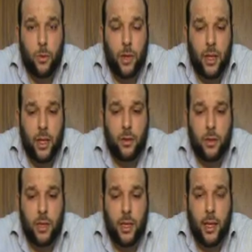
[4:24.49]
we need
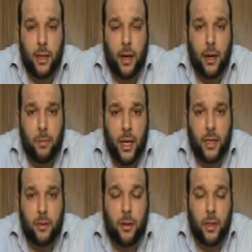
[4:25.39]
to see that they are
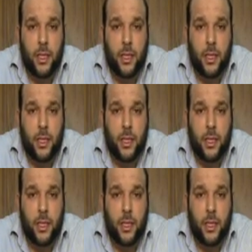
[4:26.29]
based on